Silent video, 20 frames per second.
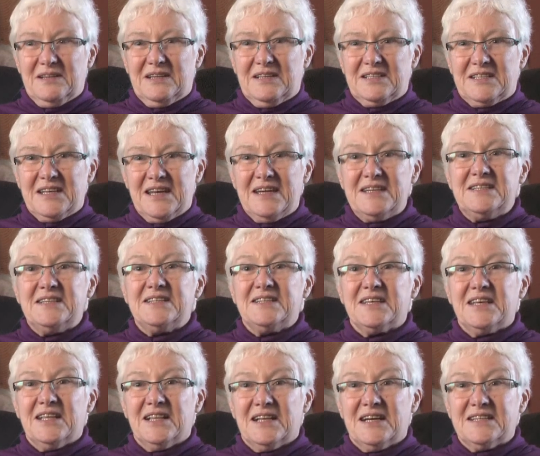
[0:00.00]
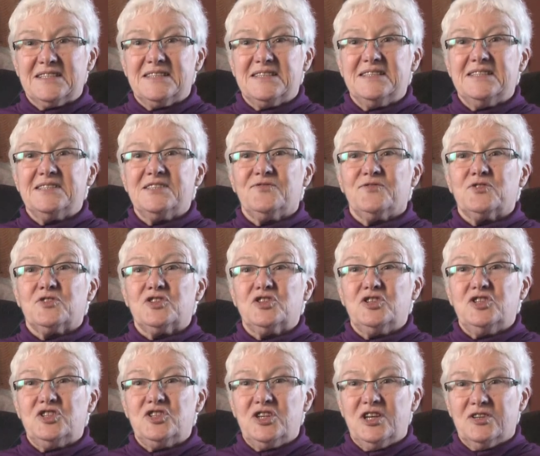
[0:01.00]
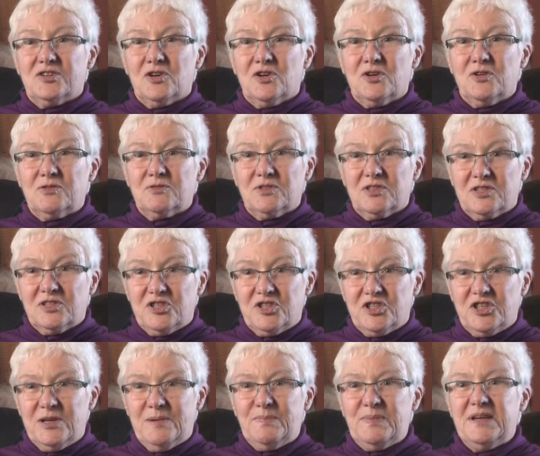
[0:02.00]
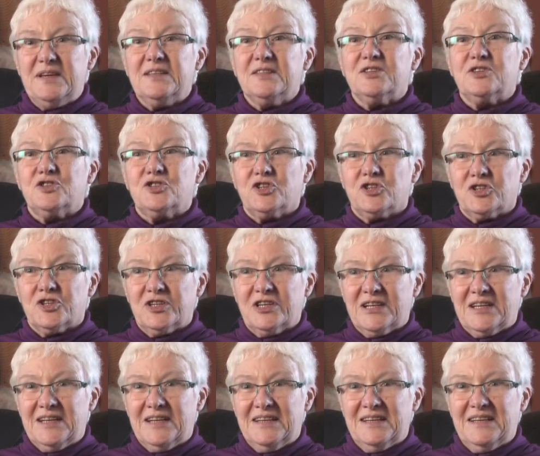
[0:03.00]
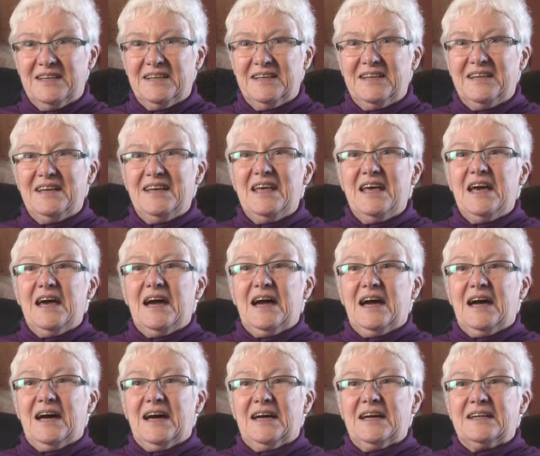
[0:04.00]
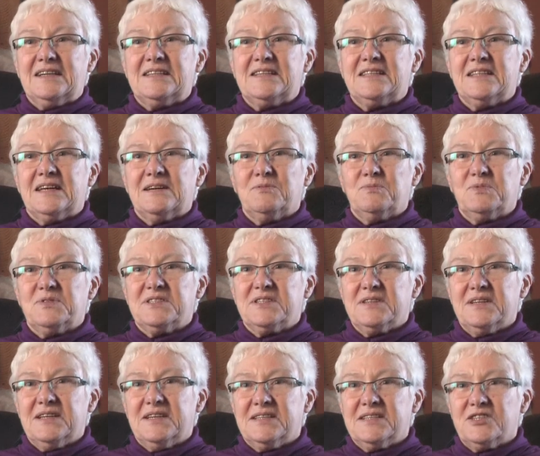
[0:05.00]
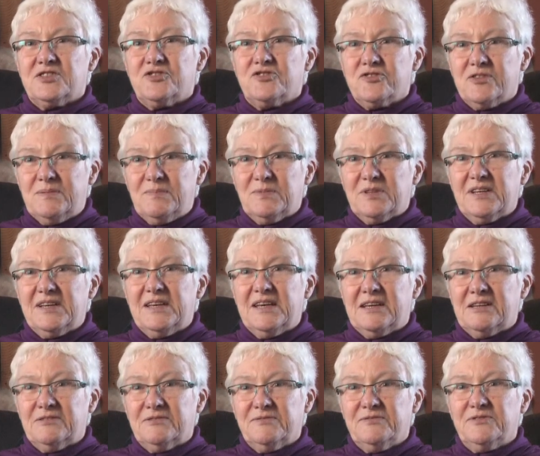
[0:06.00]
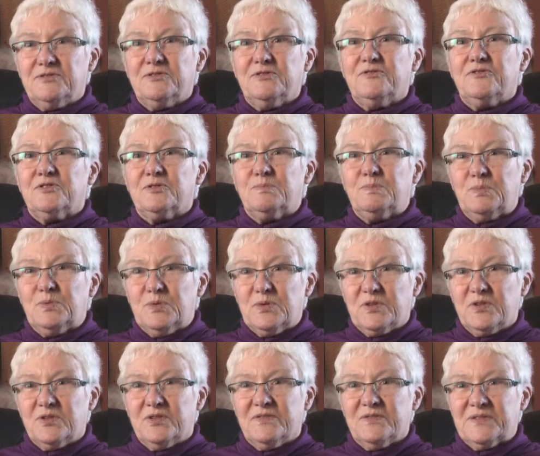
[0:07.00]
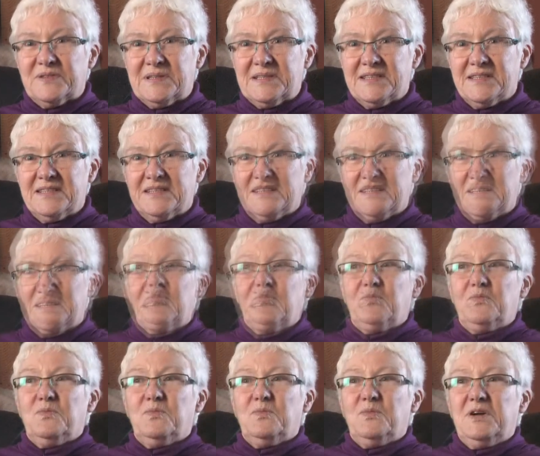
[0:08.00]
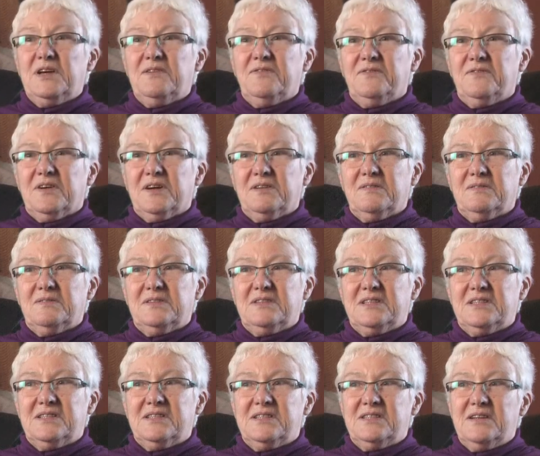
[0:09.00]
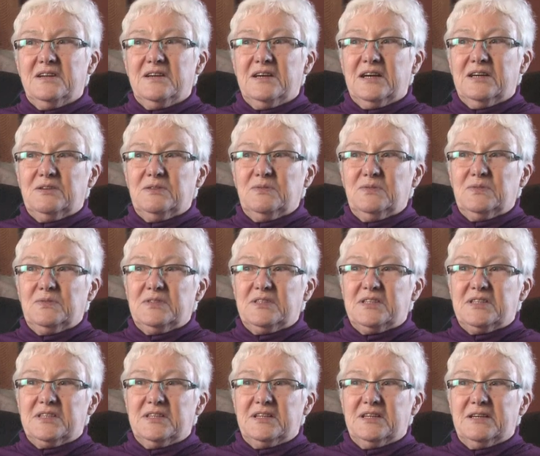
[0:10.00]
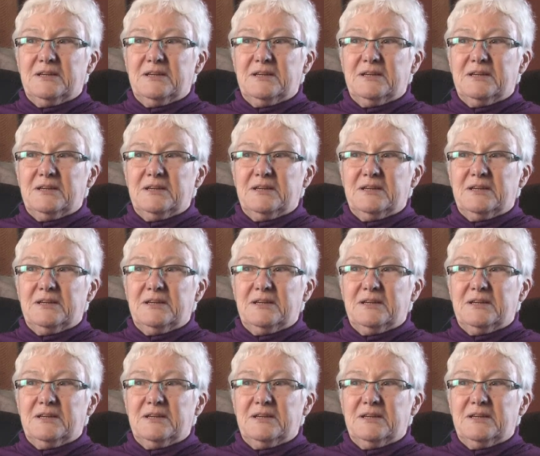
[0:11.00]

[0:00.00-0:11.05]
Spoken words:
attended classes called Shaping the Journey, and that was extremely helpful for both of us. We found out